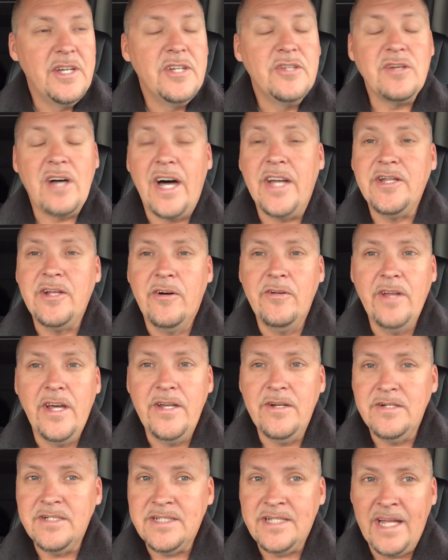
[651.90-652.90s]
So I don't
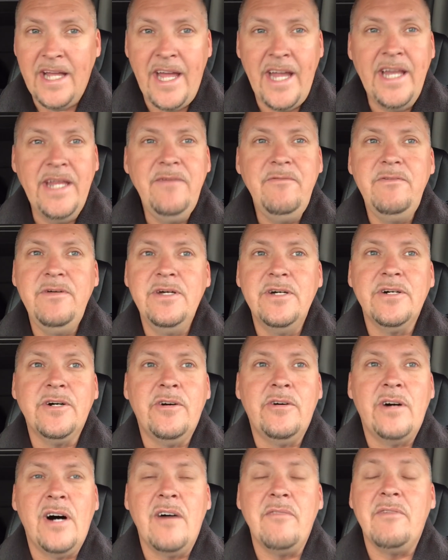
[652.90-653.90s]
understand any
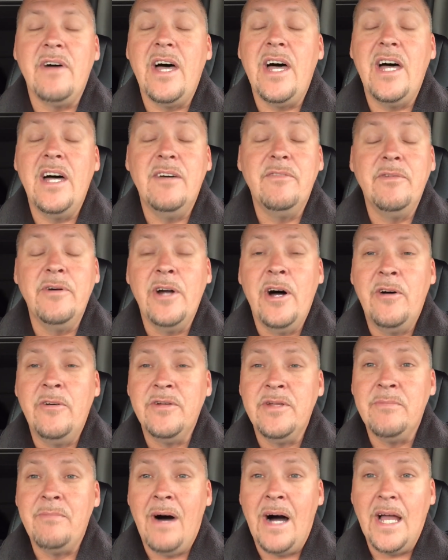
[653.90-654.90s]
vehicle I've ever
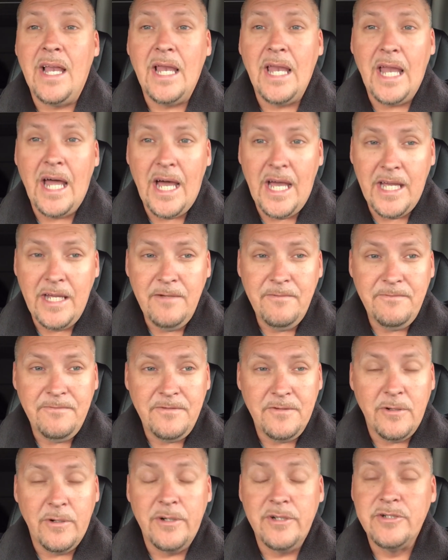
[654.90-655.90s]
owned in my life
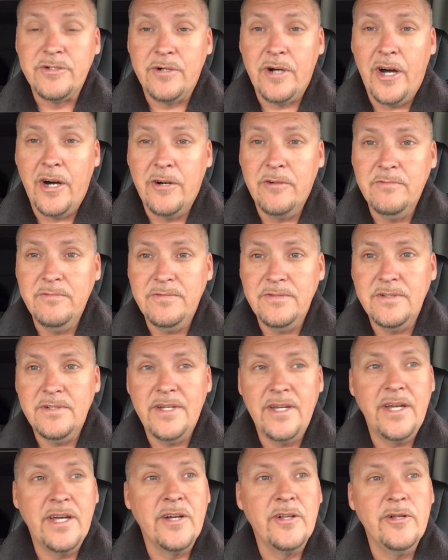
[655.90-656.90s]
or drove,
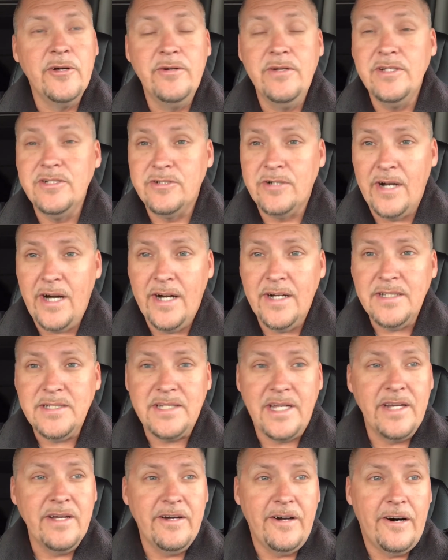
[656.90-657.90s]
including trucks
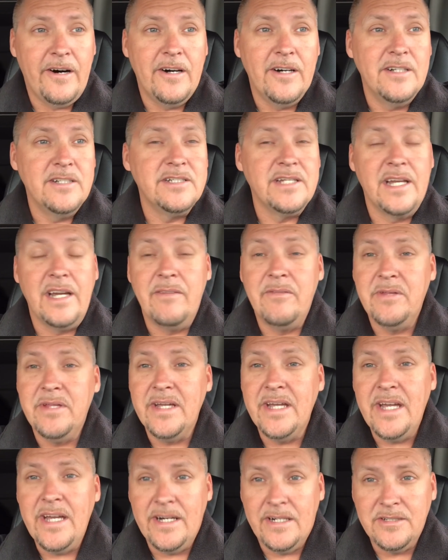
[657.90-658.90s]
and cars and
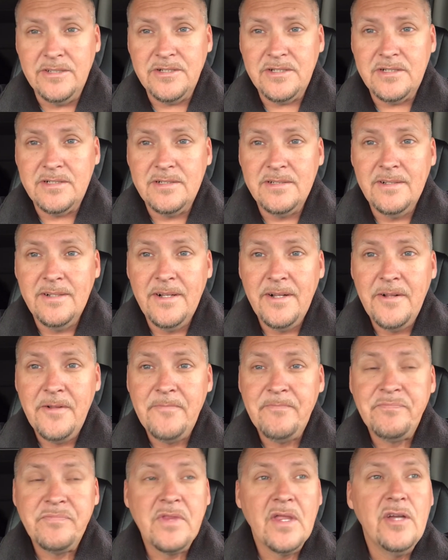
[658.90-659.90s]
everything else.
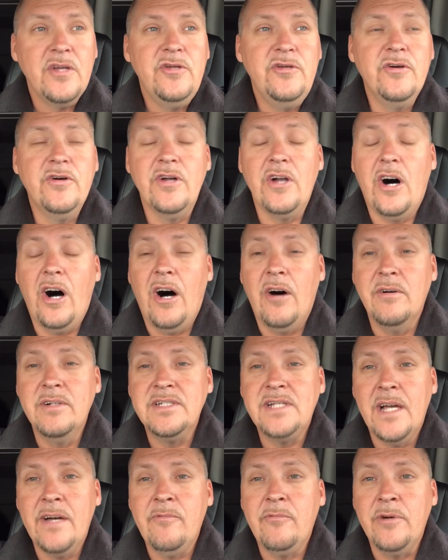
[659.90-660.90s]
You could
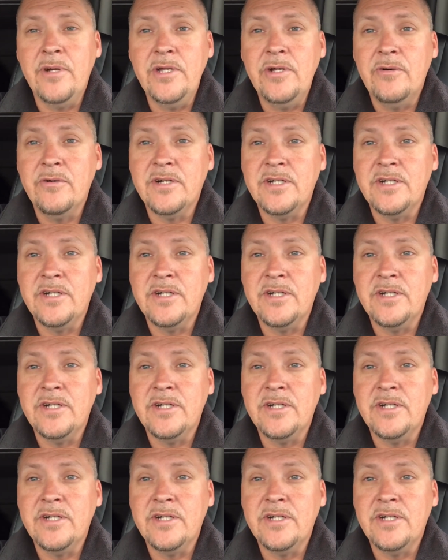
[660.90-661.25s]
always have window